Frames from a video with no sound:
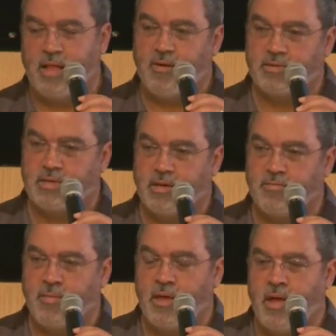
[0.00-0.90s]
That was it.
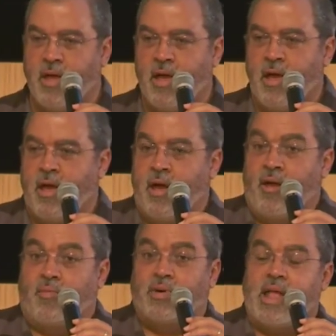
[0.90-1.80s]

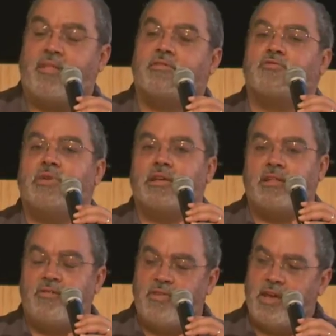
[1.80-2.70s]
But at this
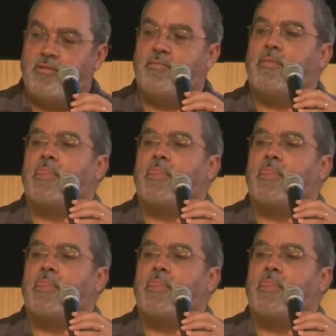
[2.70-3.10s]
weekly event,